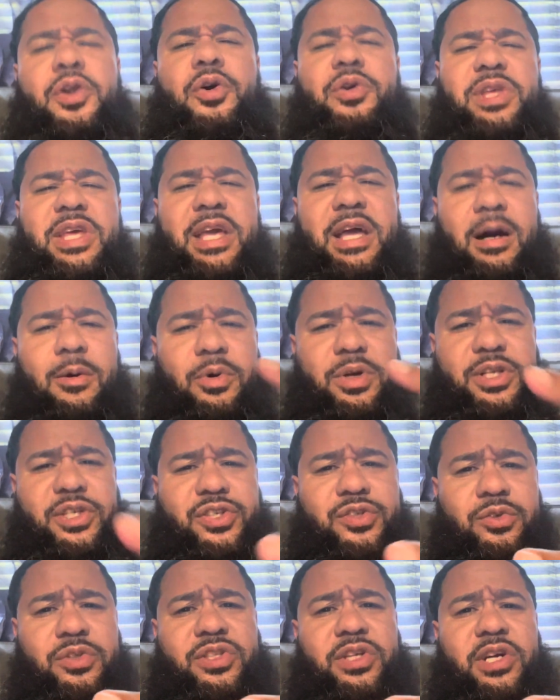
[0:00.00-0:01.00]
Oh, yeah, I want to
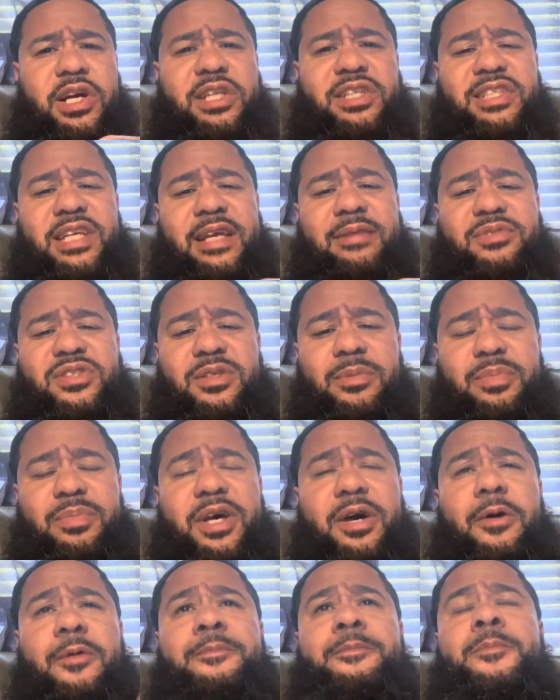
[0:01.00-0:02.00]
shoot Derrick James some
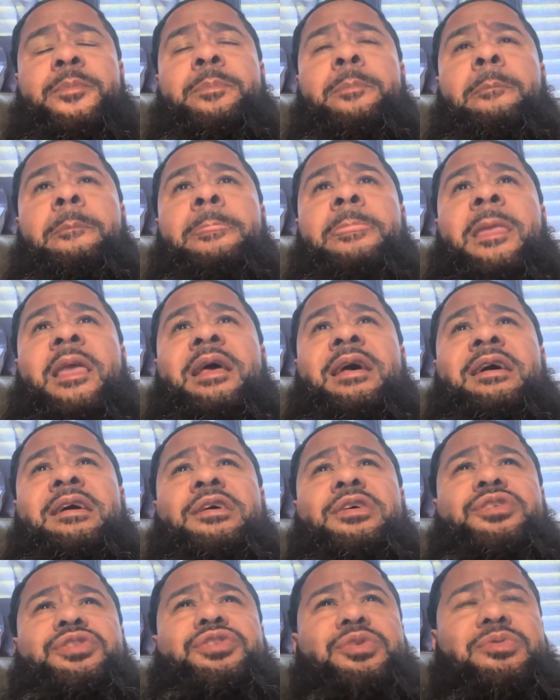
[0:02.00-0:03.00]
bell.
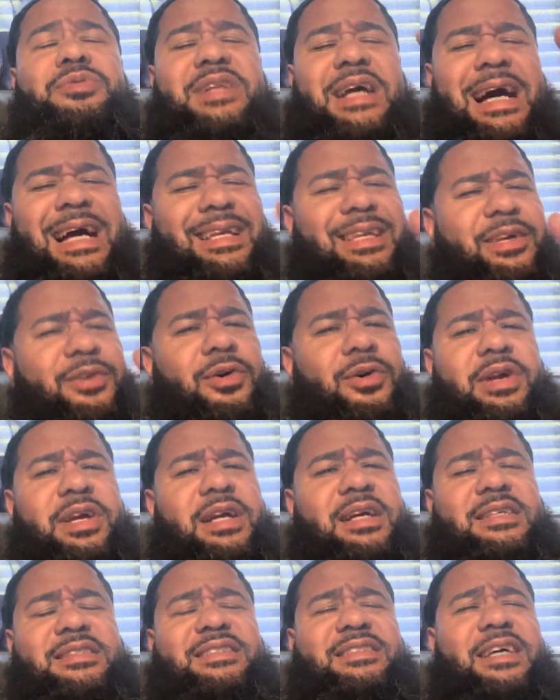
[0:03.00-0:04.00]
Do not get on
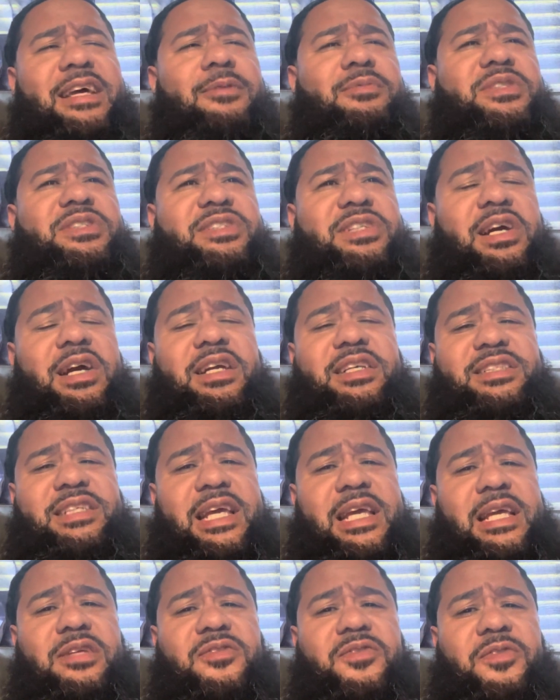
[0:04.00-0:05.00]
here and say it was Derrick
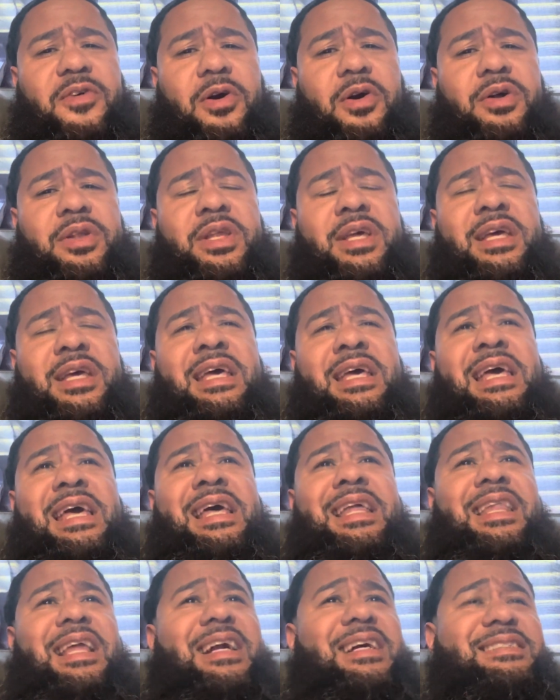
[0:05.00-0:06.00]
James' fault
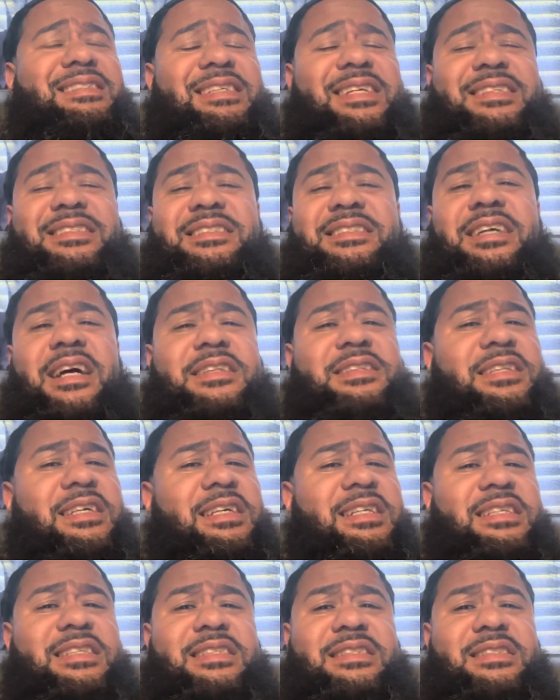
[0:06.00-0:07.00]
like I said, there's
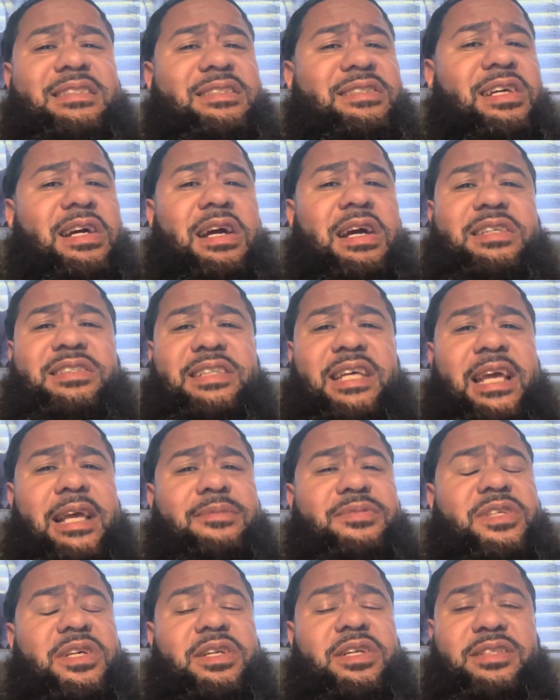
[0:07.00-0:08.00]
nothing Derrick
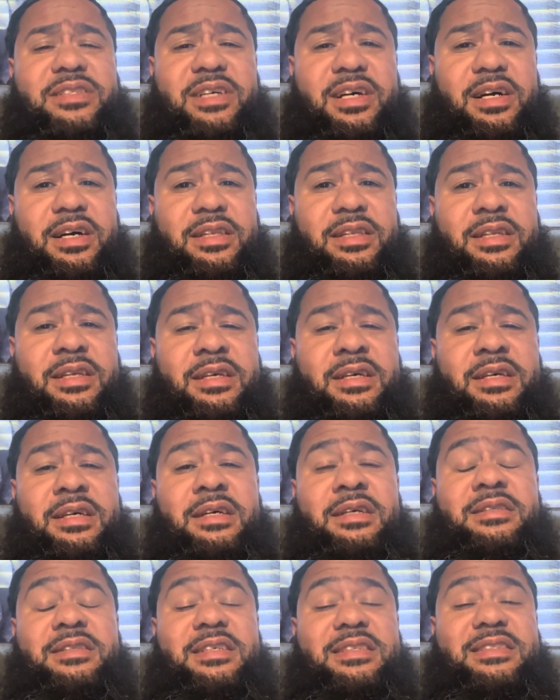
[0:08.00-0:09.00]
James could have done
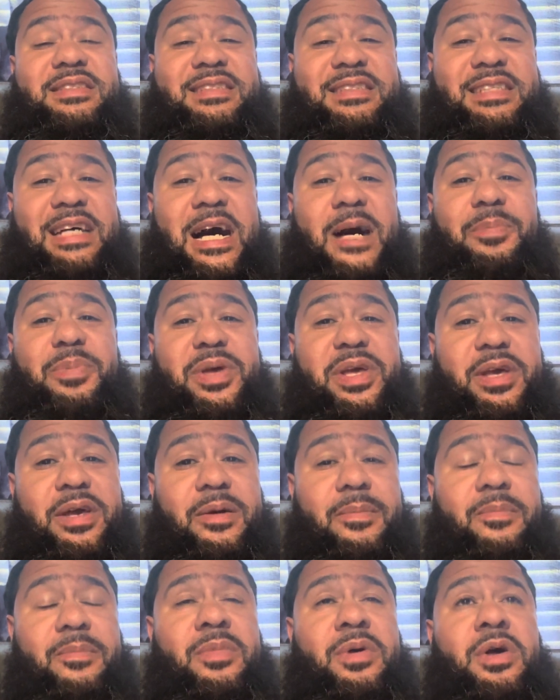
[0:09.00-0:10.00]
to stop
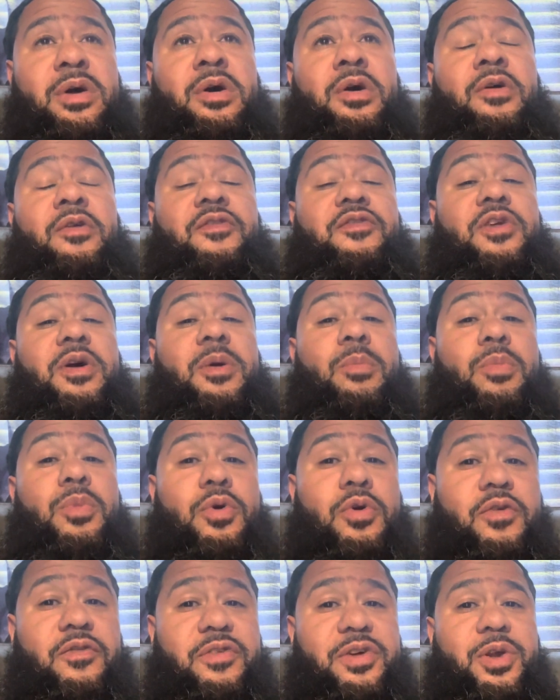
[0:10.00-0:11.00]
him from
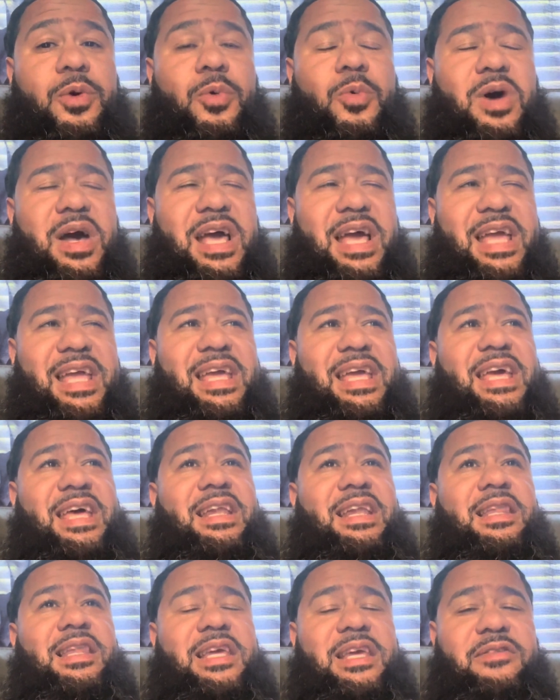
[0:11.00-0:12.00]
moving away and
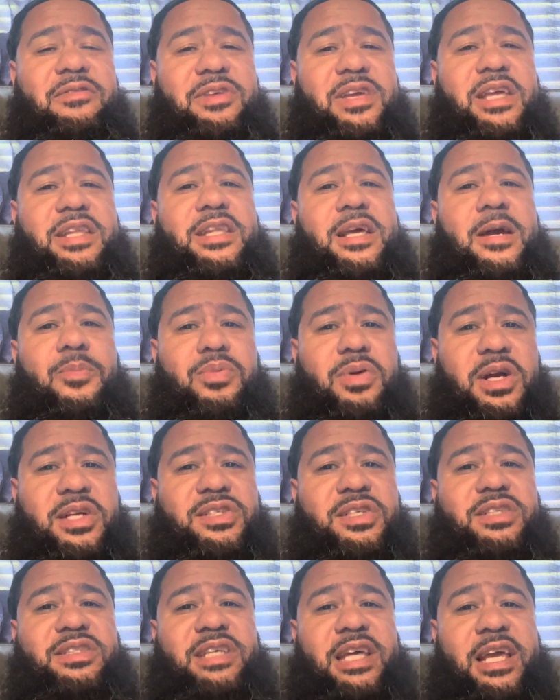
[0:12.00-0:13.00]
alleviate that
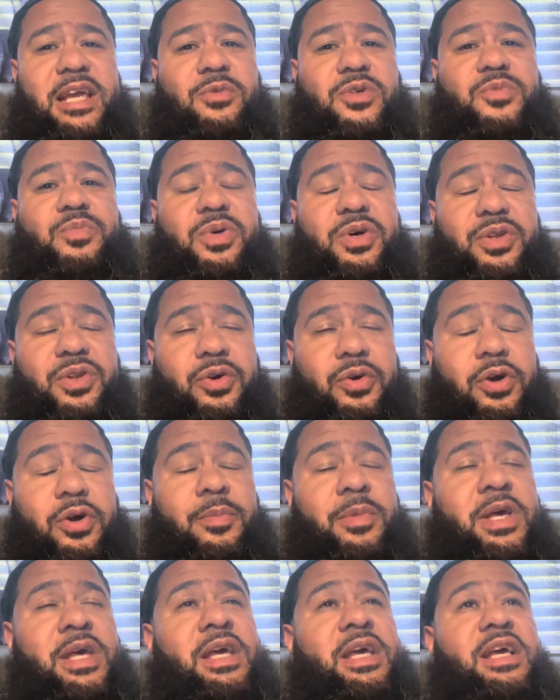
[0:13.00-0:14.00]
pressure Tank was putting on him.
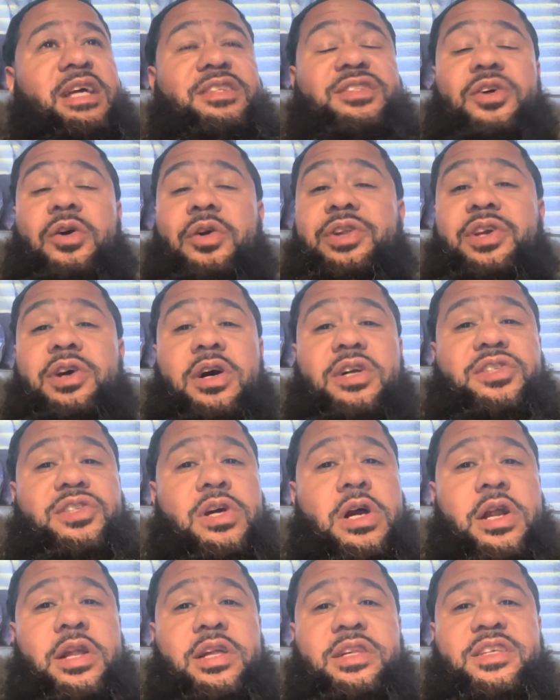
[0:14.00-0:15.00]
His only
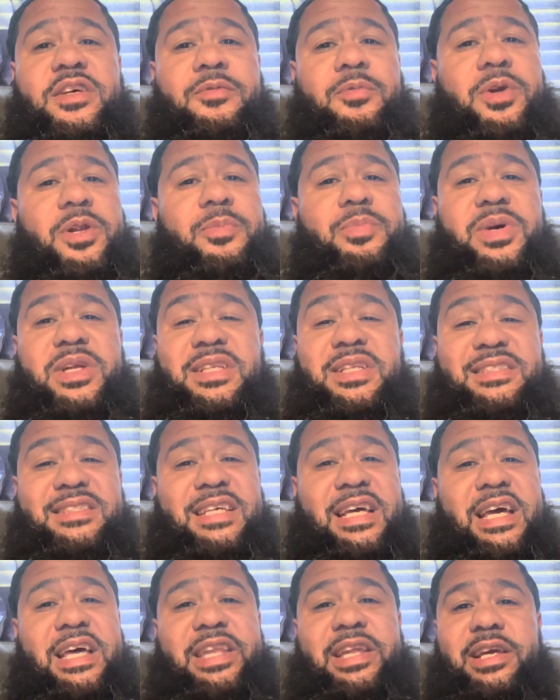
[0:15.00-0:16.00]
alternative would have been to
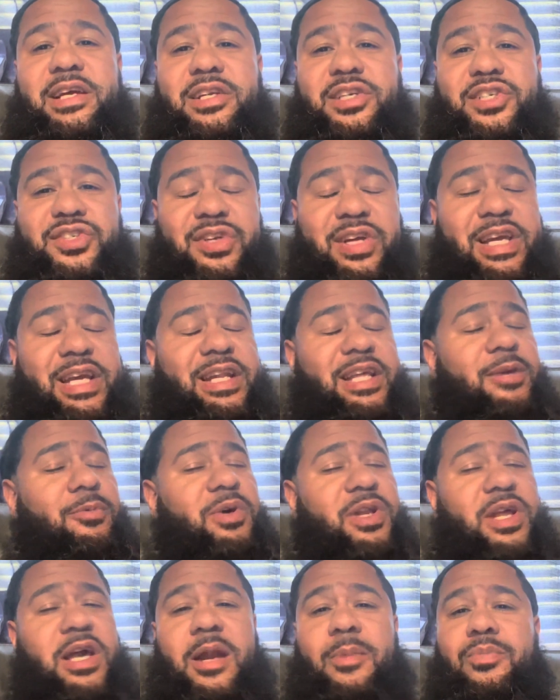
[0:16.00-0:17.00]
stand there and trade. He would
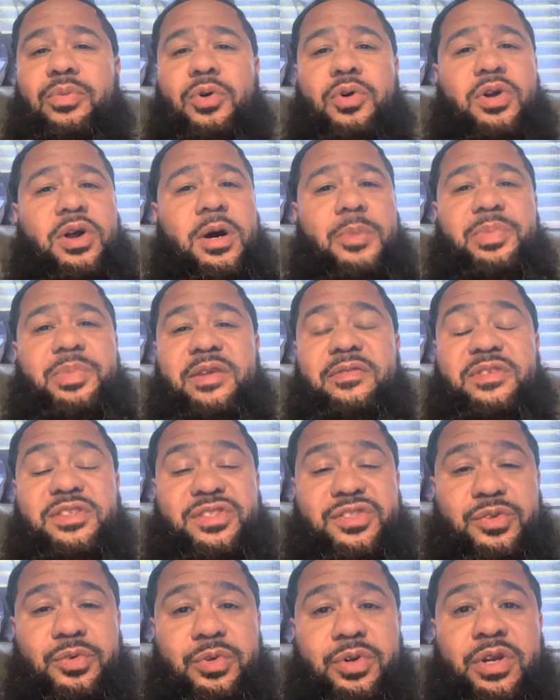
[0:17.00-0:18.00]
have got a broke up even
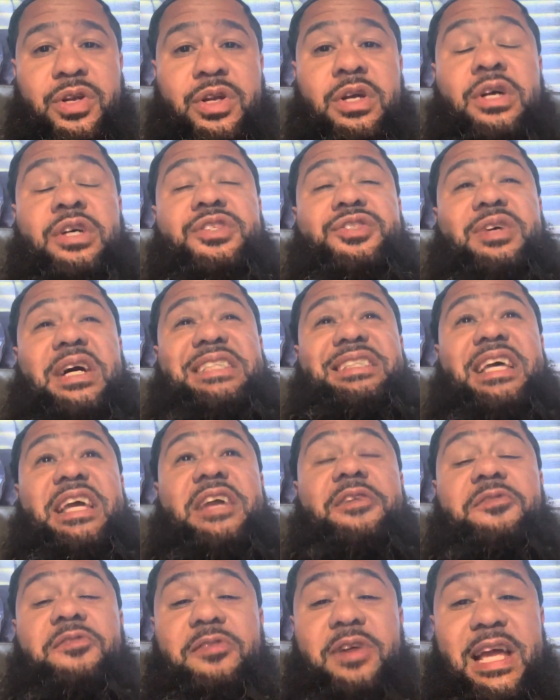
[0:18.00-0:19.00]
sooner. So I
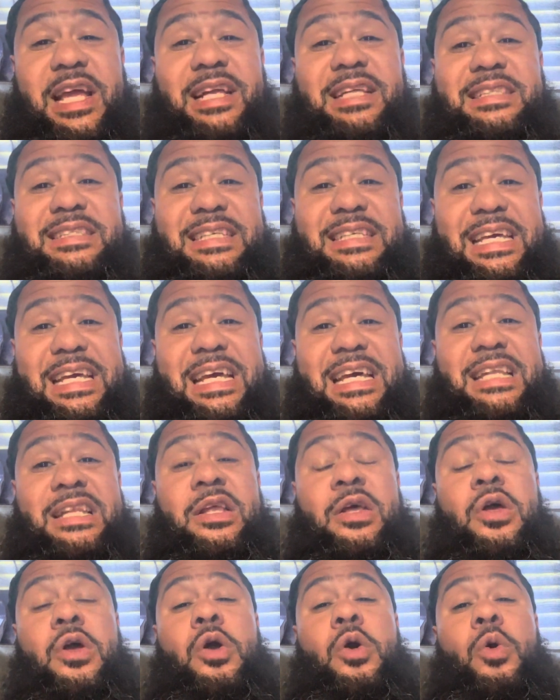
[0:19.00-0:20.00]
think Frank did
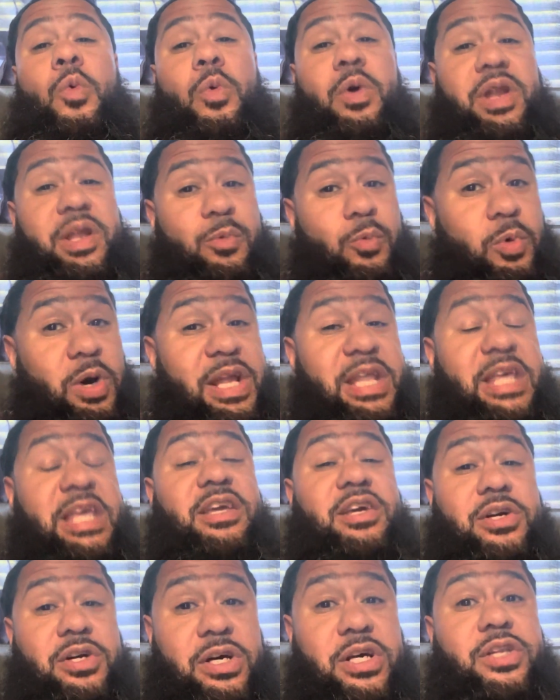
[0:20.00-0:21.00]
what, what he
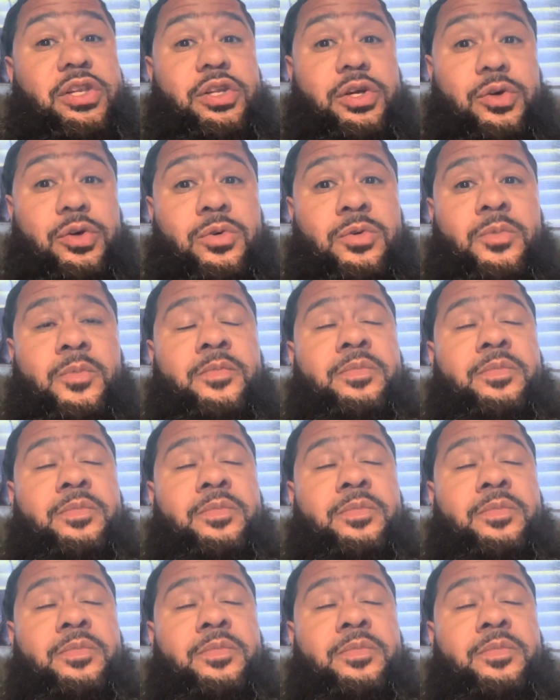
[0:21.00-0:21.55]
could do.